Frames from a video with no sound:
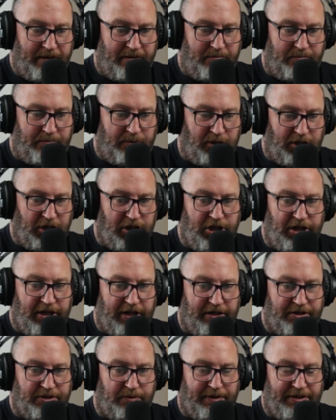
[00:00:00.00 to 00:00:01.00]
but learning
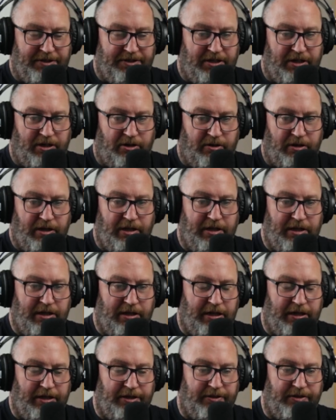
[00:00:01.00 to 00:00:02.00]
as I went along
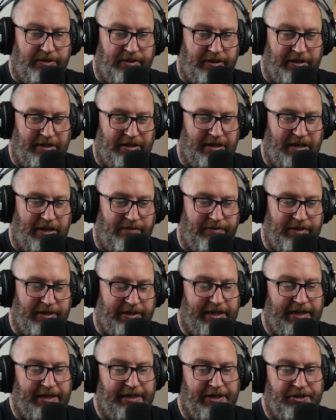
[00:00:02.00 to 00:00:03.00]
and having a
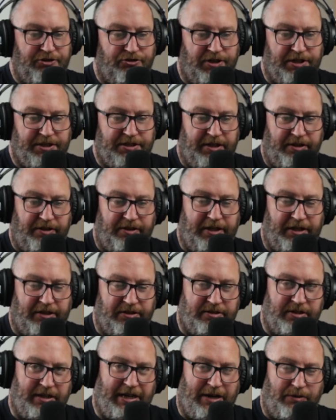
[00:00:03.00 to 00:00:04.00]
keen interest in things
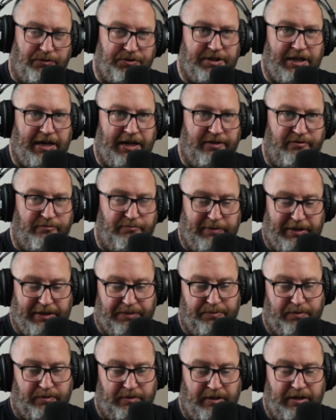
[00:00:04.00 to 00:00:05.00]
outside of
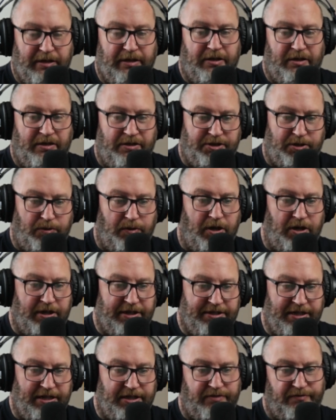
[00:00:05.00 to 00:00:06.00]
people. So
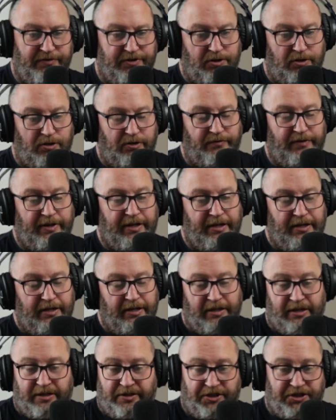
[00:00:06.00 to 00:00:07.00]
architecture photography,
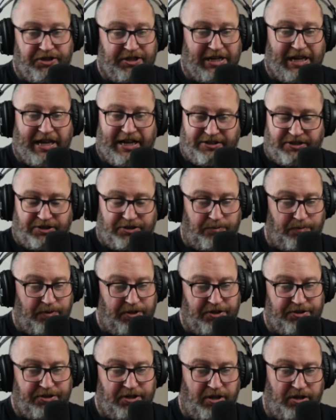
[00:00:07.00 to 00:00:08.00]
the skies are something
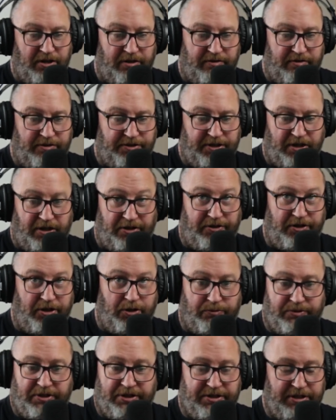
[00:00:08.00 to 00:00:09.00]
I started
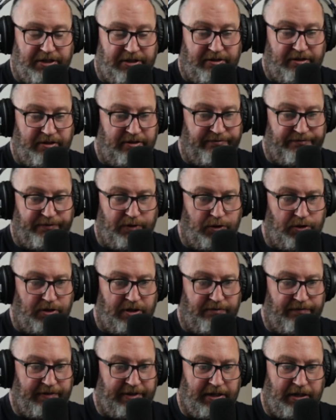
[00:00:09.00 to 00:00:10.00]
noticing and
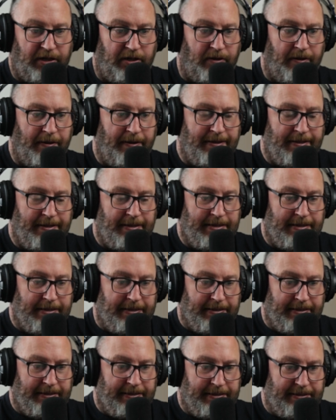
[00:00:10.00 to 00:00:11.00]
photographing a lot.
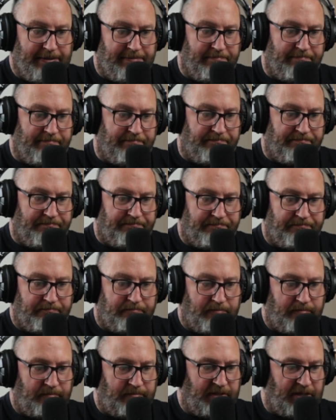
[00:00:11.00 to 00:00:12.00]
I
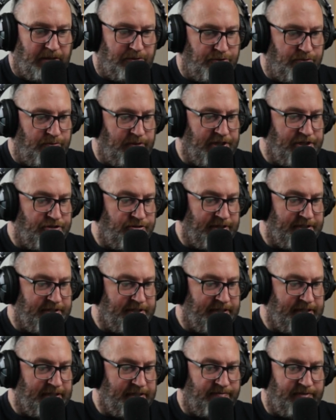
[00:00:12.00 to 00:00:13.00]
was really trying to
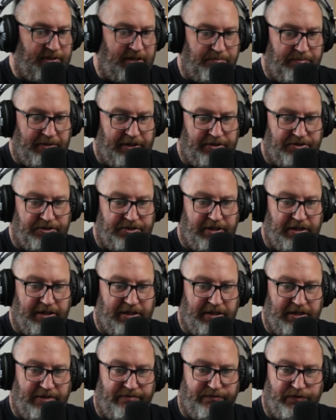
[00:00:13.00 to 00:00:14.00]
kind of be as
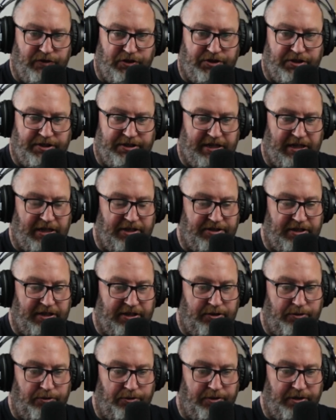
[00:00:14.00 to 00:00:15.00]
versatile as I
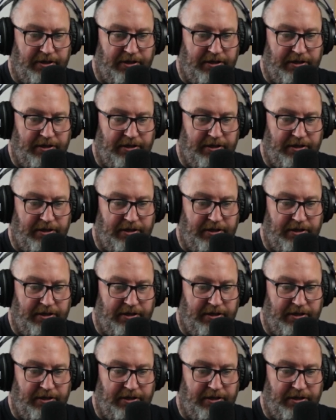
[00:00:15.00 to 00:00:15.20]
could